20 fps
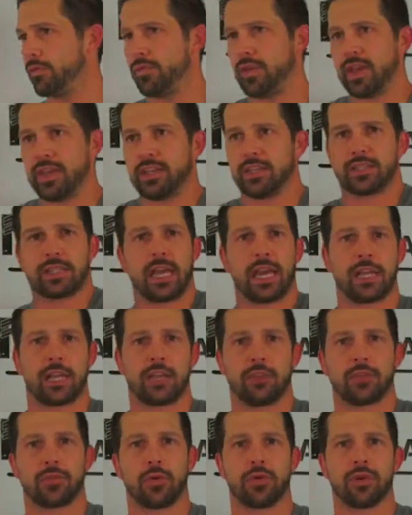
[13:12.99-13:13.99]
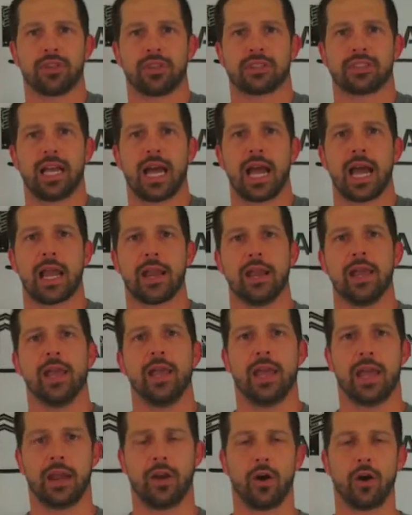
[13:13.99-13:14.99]
they just kind of get thrown to the side,
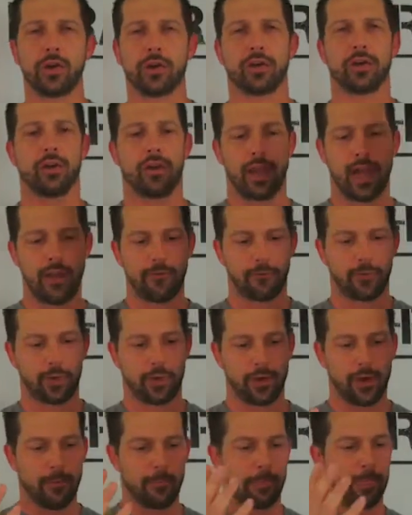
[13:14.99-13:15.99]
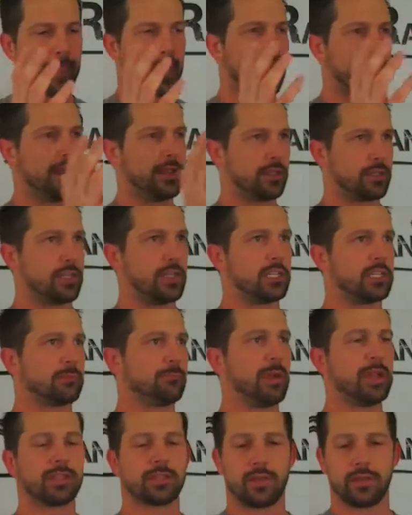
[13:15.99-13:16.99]
and all your effort is
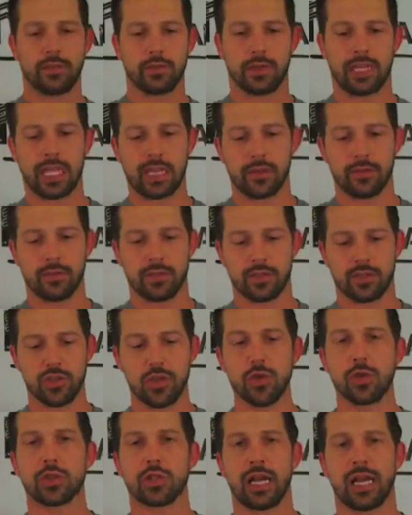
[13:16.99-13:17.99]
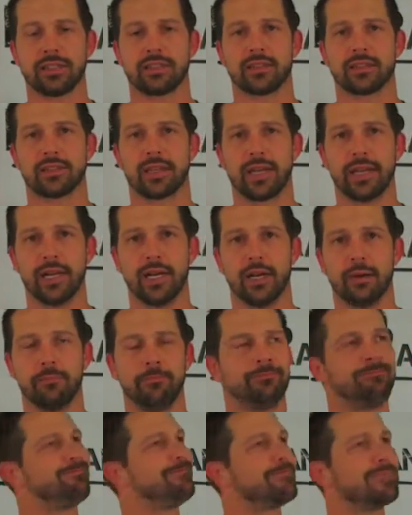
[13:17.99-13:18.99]
spent on getting these new clients to sign up.
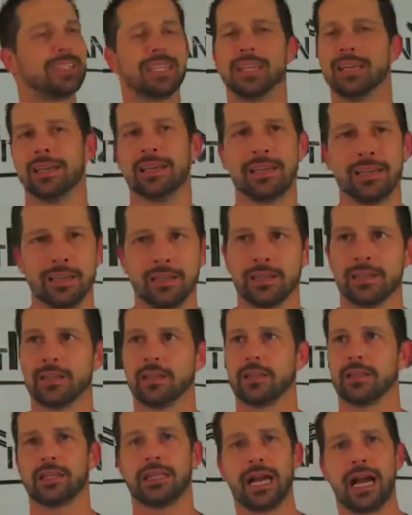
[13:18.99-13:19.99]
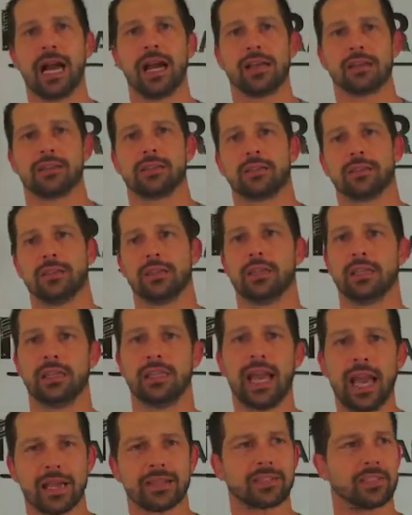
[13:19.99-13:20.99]
You guys,
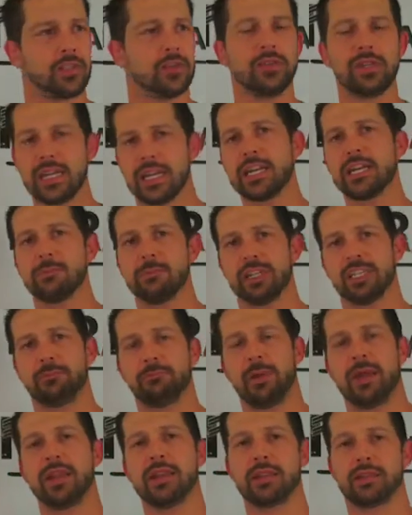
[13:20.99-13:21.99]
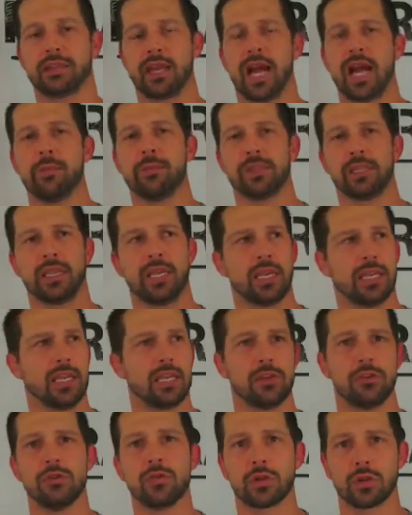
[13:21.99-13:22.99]
yes, you need to be spending time with getting
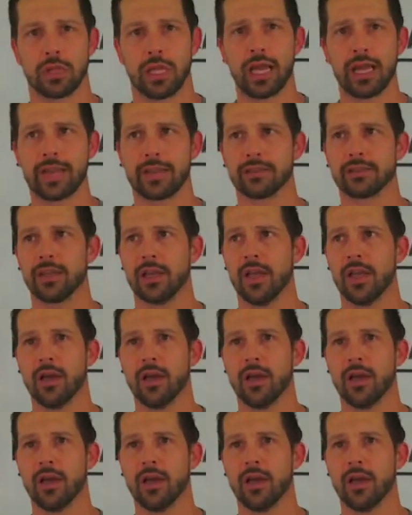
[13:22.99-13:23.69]
in new clients,